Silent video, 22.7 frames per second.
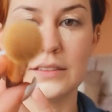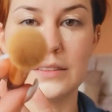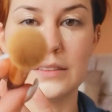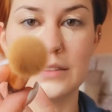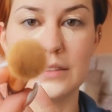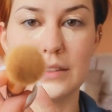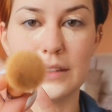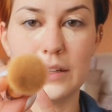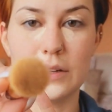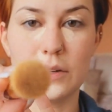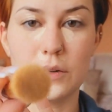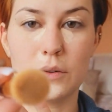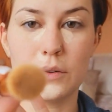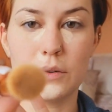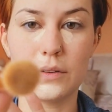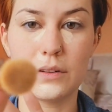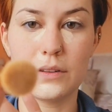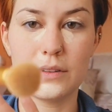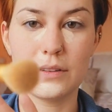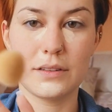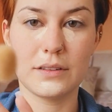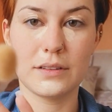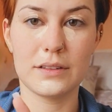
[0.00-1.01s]
little
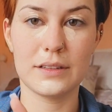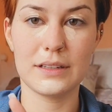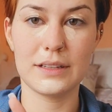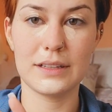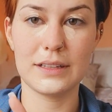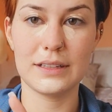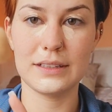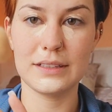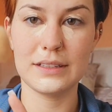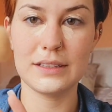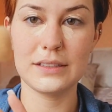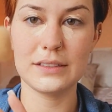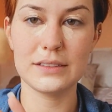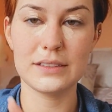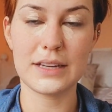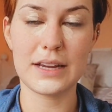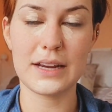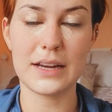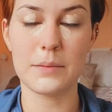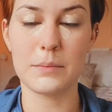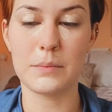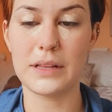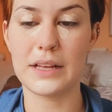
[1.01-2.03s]

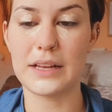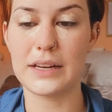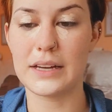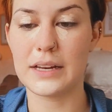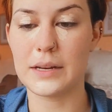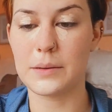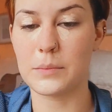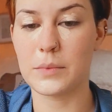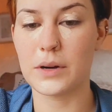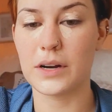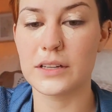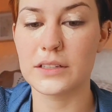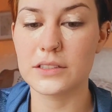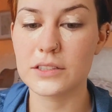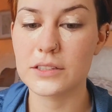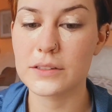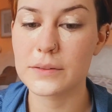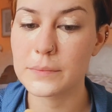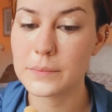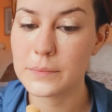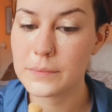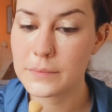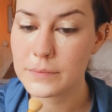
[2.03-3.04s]
tiny blending brush,
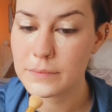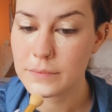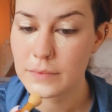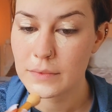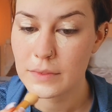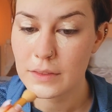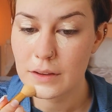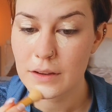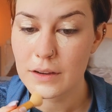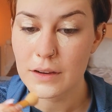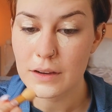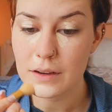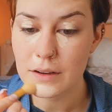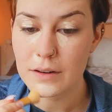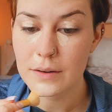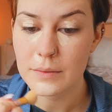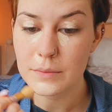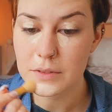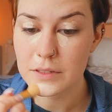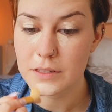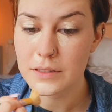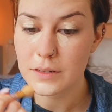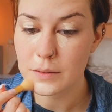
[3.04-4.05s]
and I'm
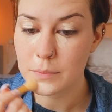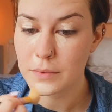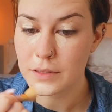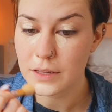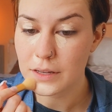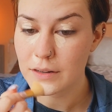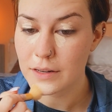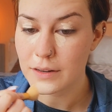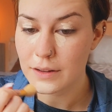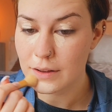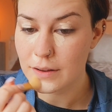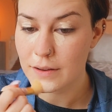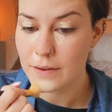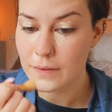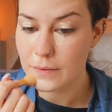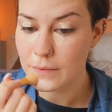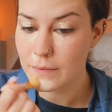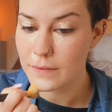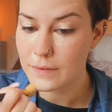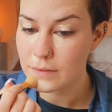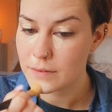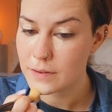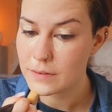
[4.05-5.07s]
just going to blend out
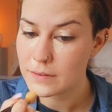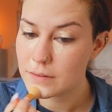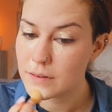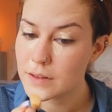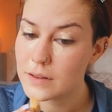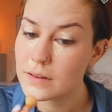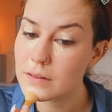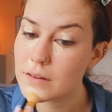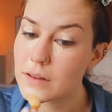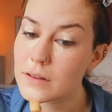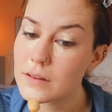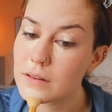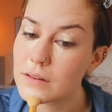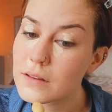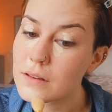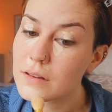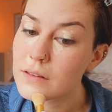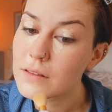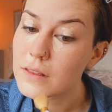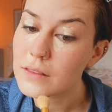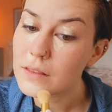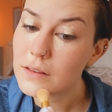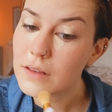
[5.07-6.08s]

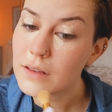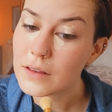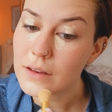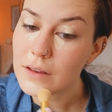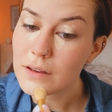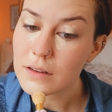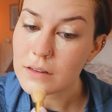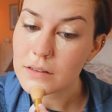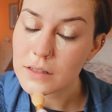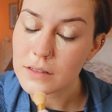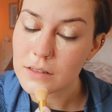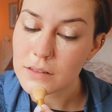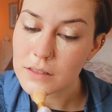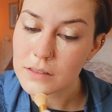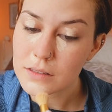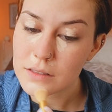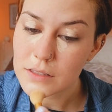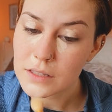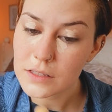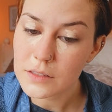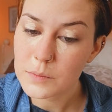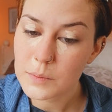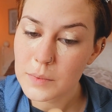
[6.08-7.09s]
the edges
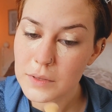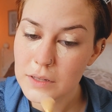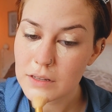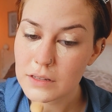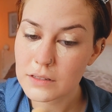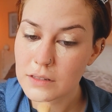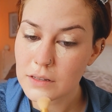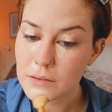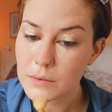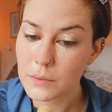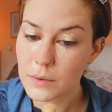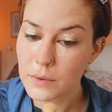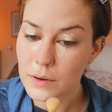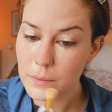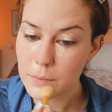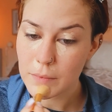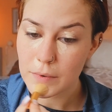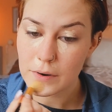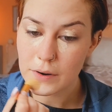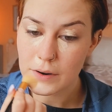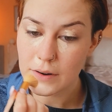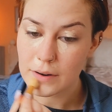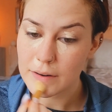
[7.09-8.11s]
just because I want
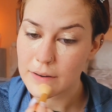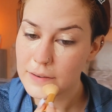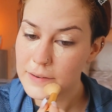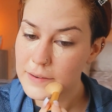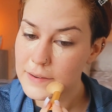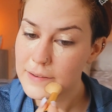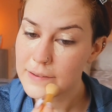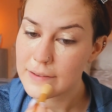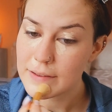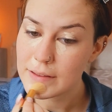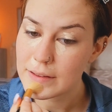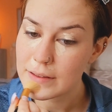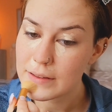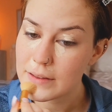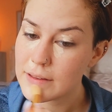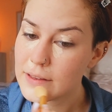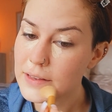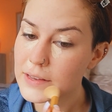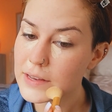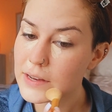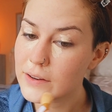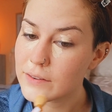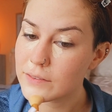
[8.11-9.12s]
more
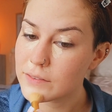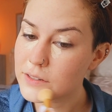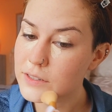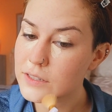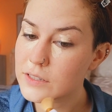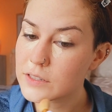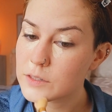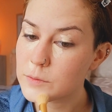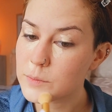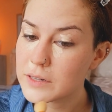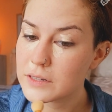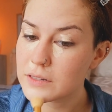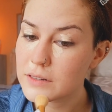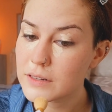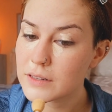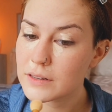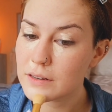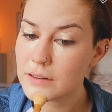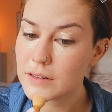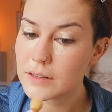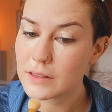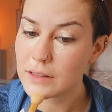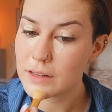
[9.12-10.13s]
coverage, especially
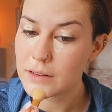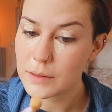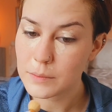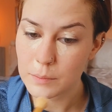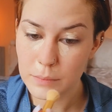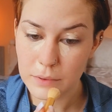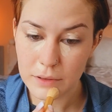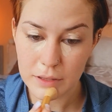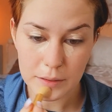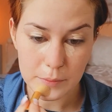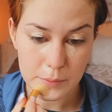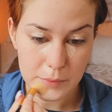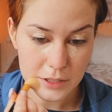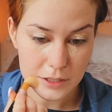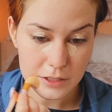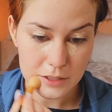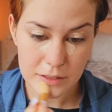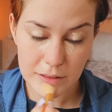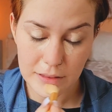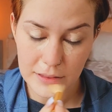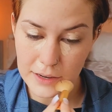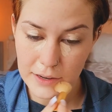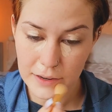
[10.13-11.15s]
on that blemish
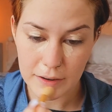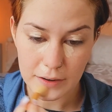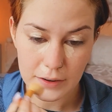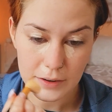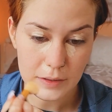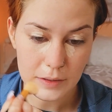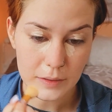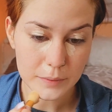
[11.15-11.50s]
there.